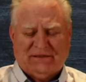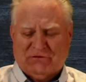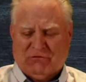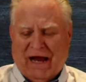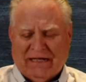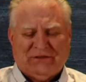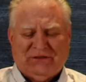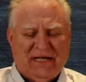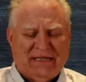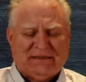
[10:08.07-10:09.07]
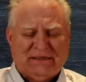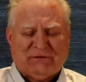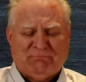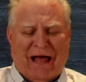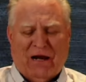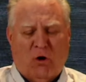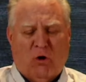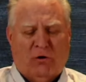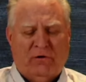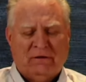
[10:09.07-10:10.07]
of Christ Jesus my
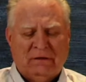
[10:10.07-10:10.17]
Lord,